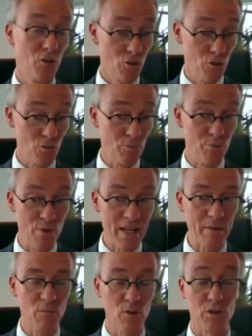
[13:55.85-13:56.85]
to
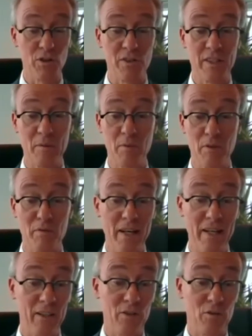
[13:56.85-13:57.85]
bring more sustainable
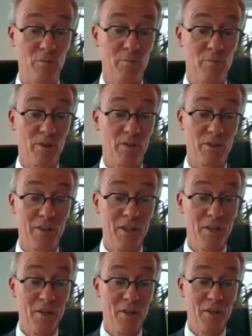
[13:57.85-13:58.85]
finance to partners,
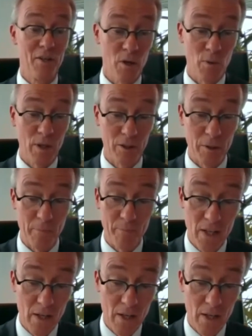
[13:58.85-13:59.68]
you are welcome.